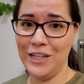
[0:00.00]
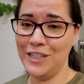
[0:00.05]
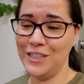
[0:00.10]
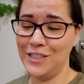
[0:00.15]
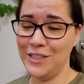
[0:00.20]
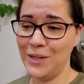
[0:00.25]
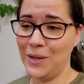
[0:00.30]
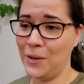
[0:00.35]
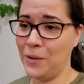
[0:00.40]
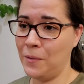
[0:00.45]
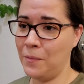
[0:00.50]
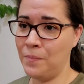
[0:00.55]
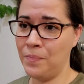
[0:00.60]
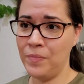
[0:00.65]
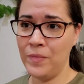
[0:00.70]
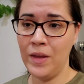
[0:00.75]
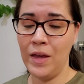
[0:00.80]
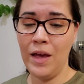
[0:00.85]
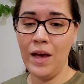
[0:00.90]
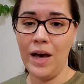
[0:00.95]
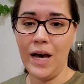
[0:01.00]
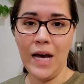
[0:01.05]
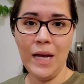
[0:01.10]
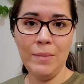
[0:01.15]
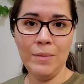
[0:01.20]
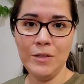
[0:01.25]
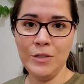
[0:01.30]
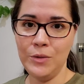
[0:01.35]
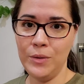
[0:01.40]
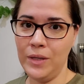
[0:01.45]
So I've
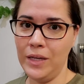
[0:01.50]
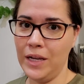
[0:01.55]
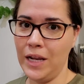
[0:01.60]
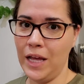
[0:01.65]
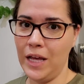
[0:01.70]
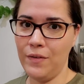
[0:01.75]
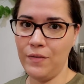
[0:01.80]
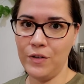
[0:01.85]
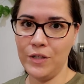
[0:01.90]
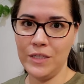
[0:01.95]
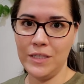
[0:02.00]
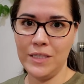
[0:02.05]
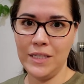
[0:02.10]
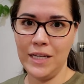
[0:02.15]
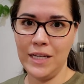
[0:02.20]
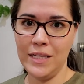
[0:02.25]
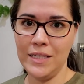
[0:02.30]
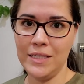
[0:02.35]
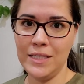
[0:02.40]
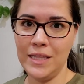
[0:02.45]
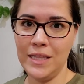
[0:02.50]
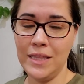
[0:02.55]
been doing it ever since.